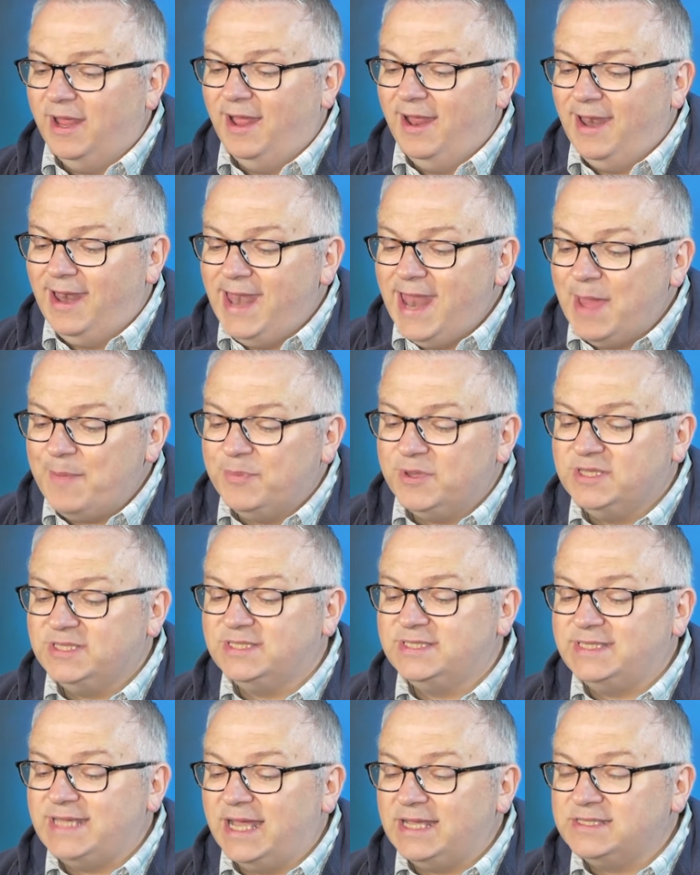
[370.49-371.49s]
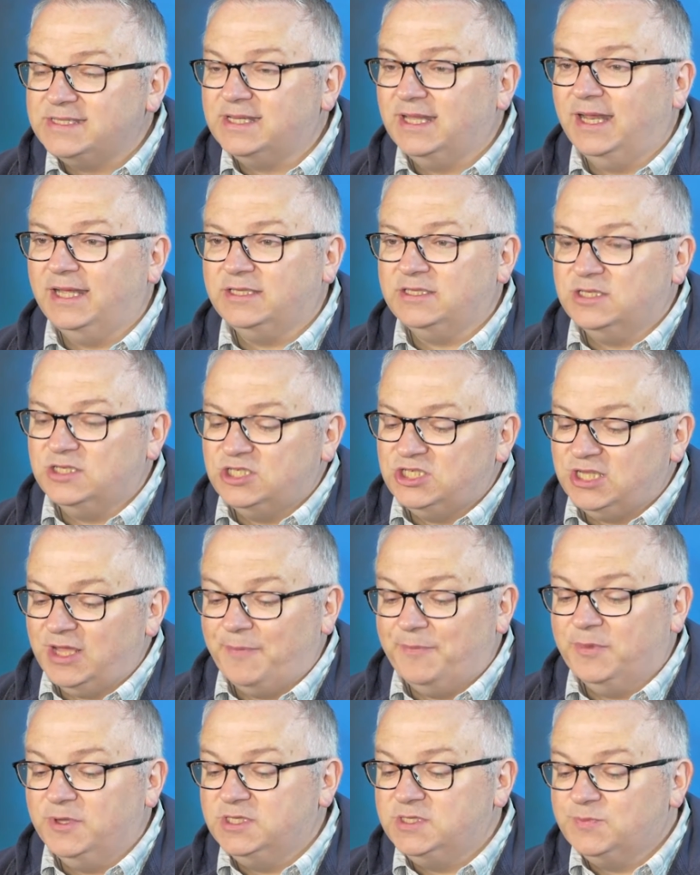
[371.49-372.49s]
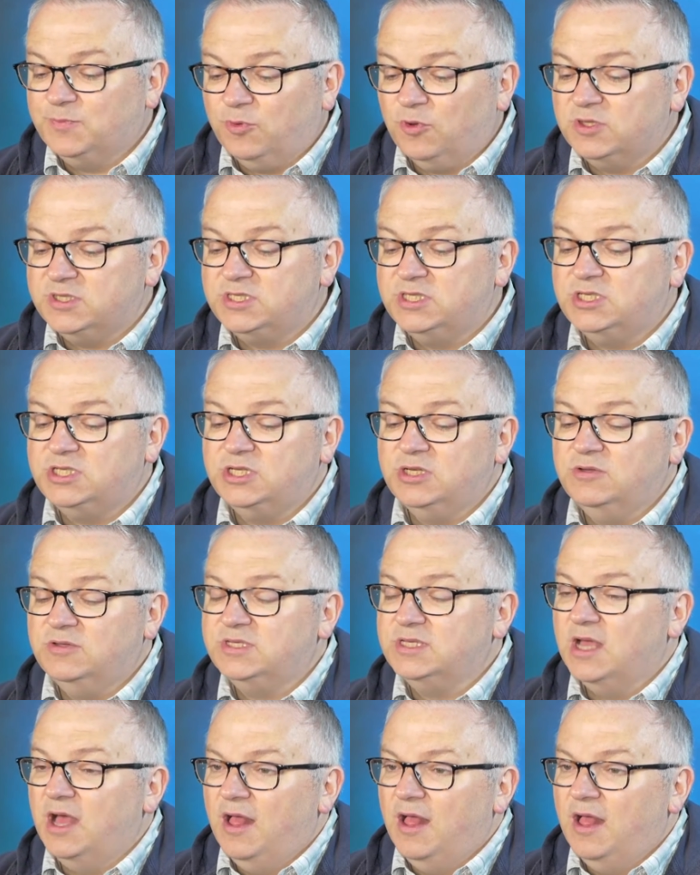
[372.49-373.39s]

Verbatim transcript: lepers, tax collectors, shepherds, prostitutes,